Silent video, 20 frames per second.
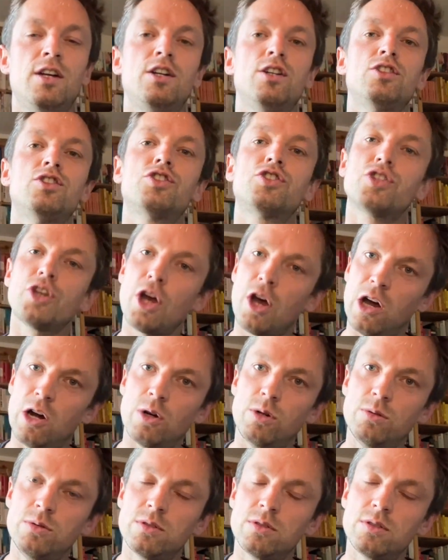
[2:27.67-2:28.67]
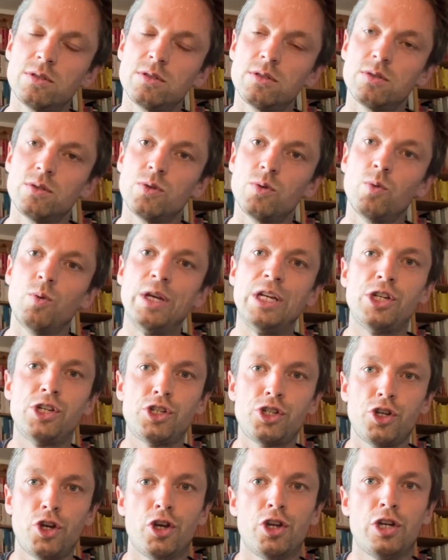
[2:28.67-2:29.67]
So we
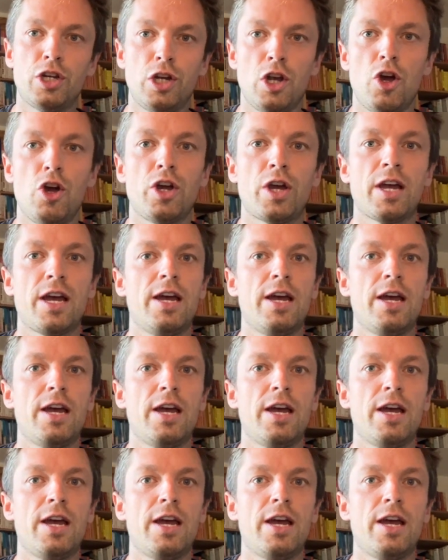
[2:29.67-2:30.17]
should look